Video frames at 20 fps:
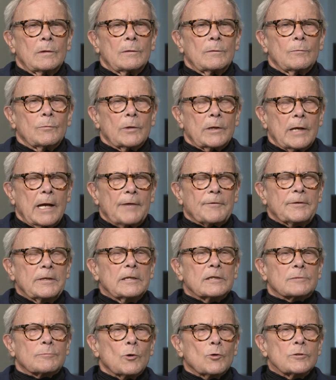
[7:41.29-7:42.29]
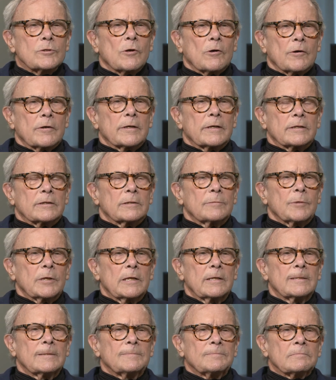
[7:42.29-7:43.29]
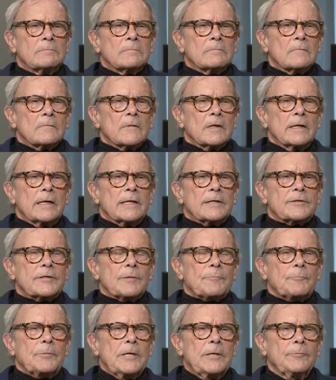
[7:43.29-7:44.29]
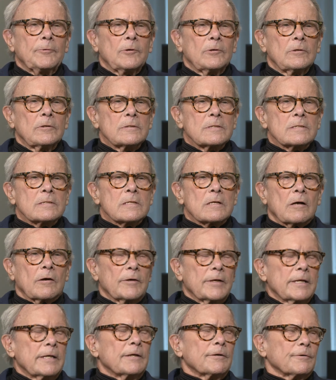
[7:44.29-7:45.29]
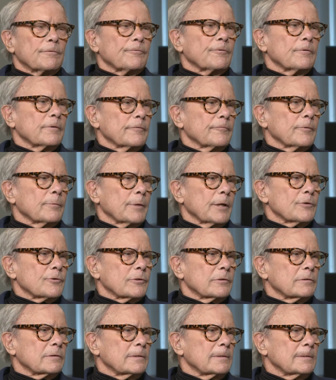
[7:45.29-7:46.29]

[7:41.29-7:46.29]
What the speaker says: what I think is most heartening to me is that people are eager for information.